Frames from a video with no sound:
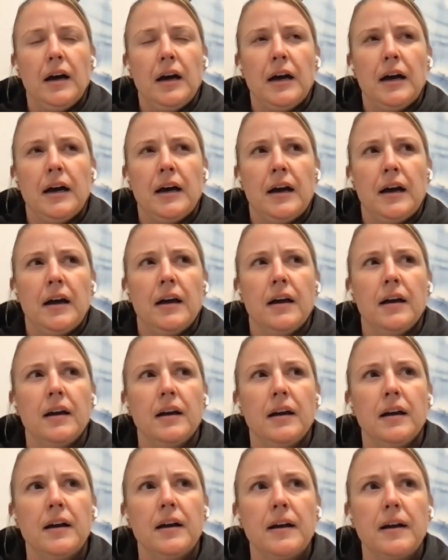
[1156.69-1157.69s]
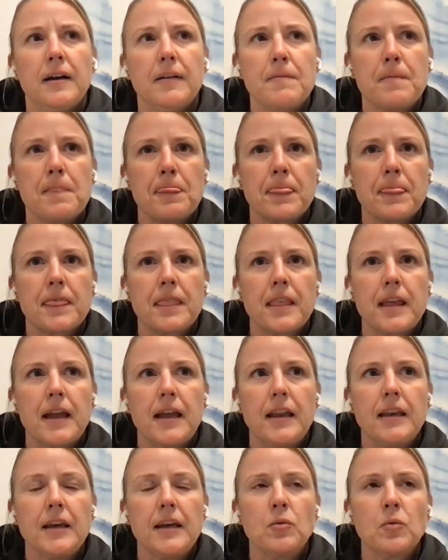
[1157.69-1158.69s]
and
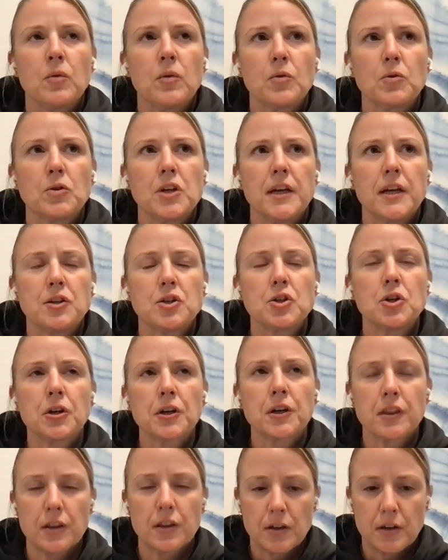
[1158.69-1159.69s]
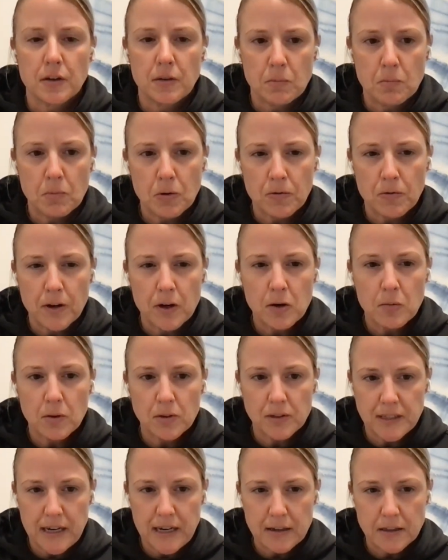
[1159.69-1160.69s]
it took the
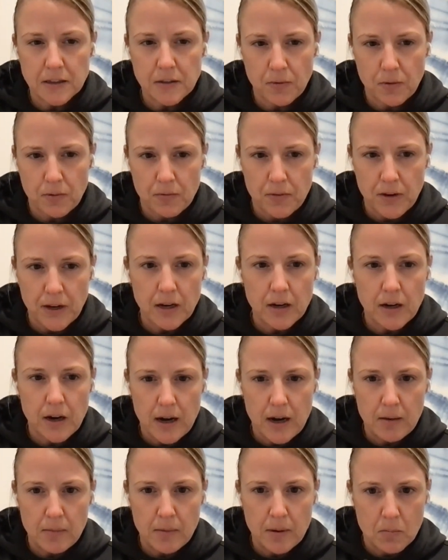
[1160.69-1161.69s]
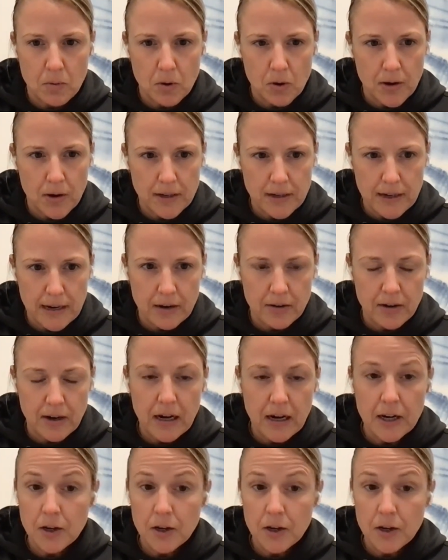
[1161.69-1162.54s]
preventable deaths from Vietnam and broke it down.